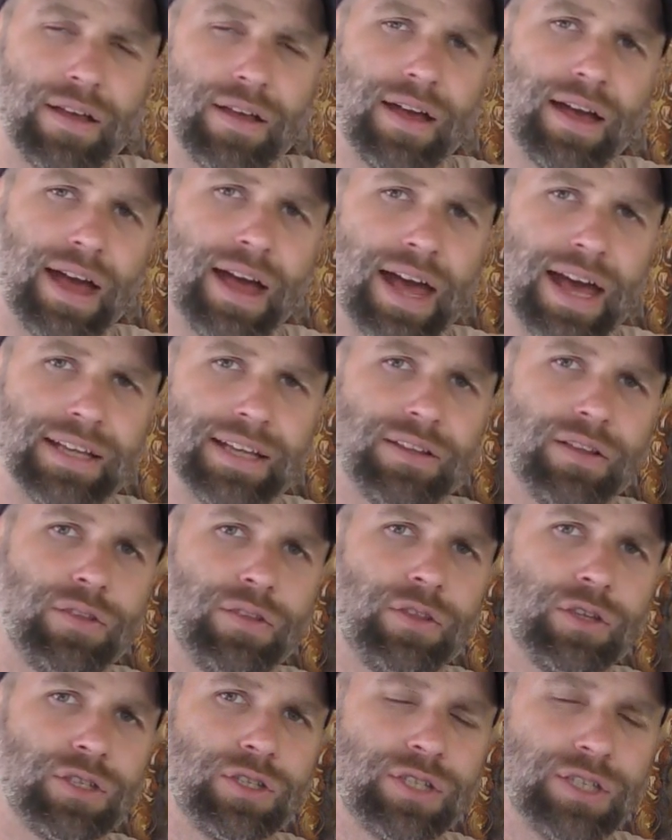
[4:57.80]
had
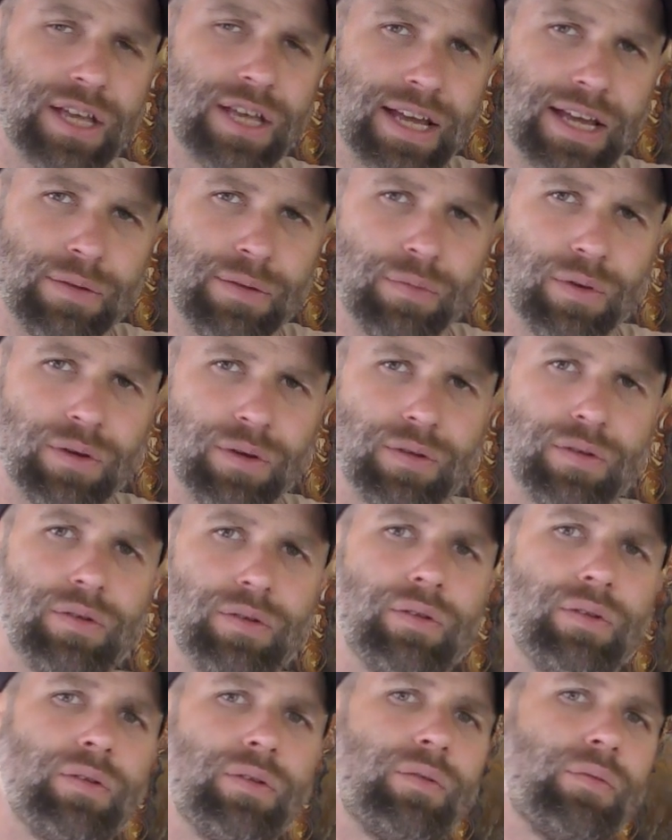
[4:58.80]
the same
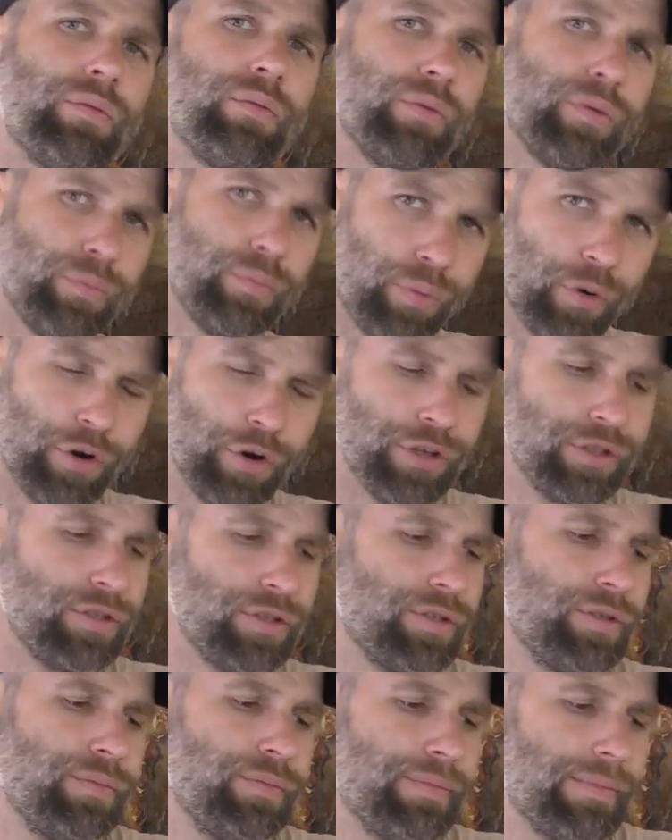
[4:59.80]

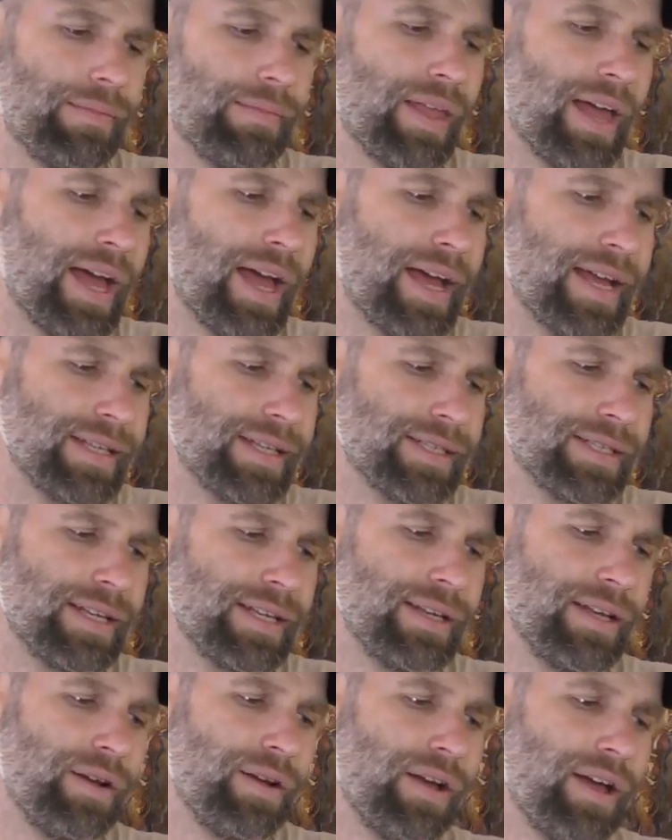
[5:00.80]
point as
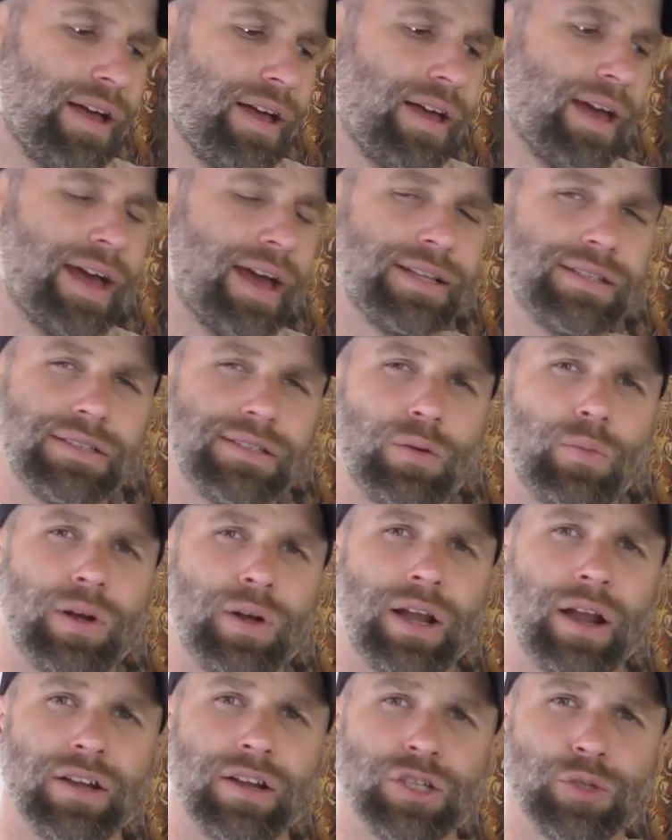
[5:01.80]
at
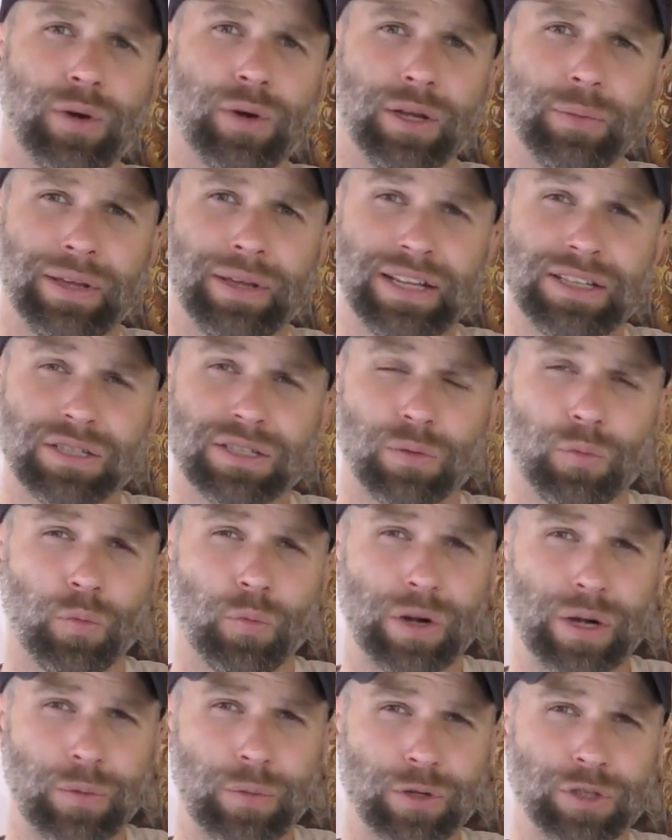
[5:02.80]
120 minutes.
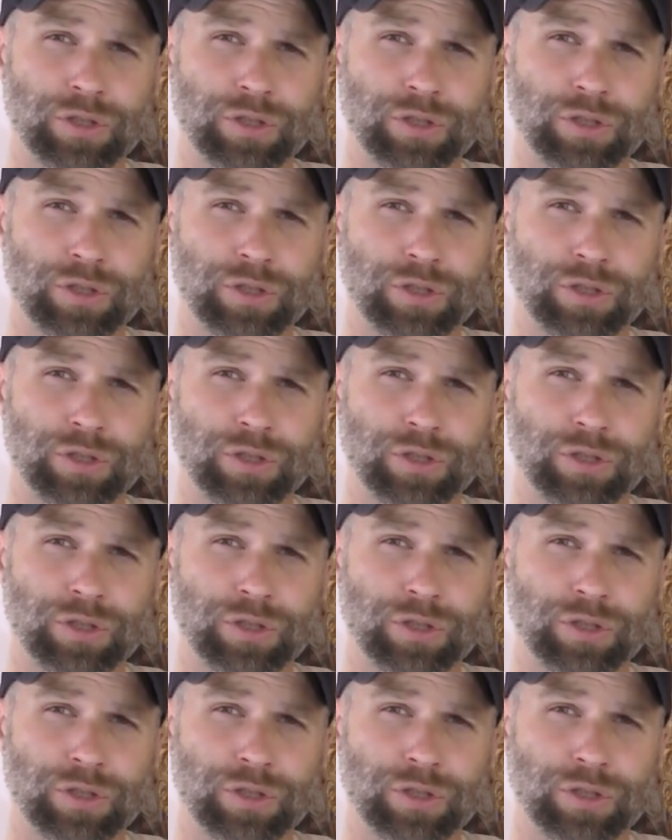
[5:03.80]
We were